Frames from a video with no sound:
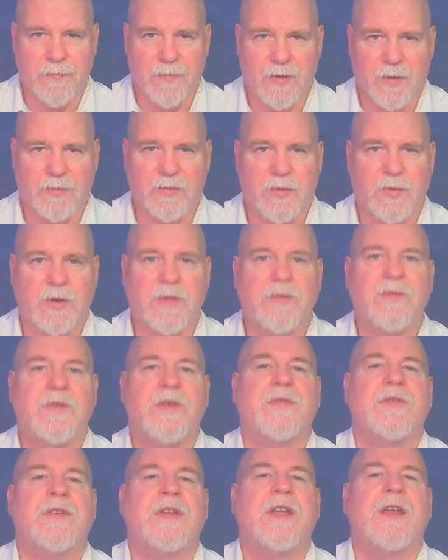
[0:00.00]
of
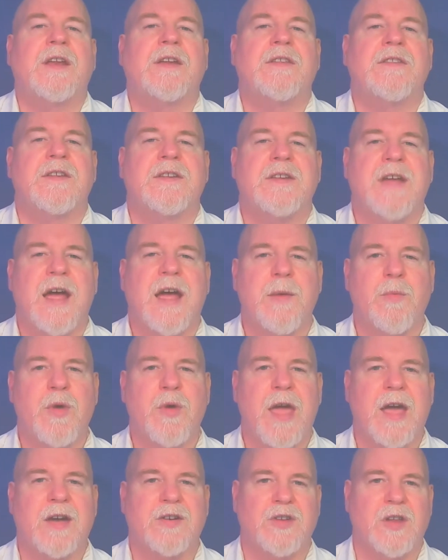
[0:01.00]
2015, and the time
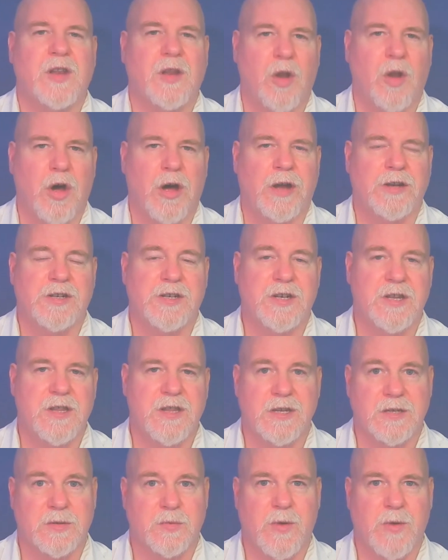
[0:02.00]
we actually launched
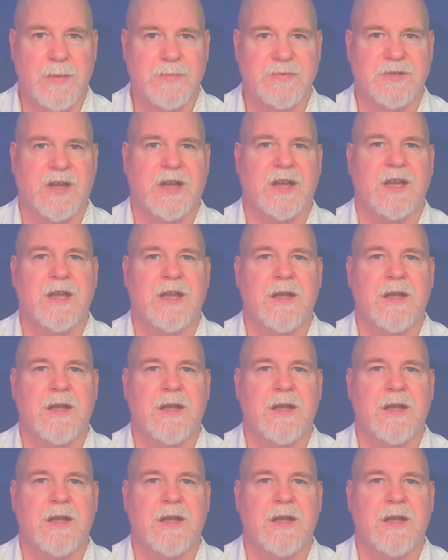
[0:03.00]
this website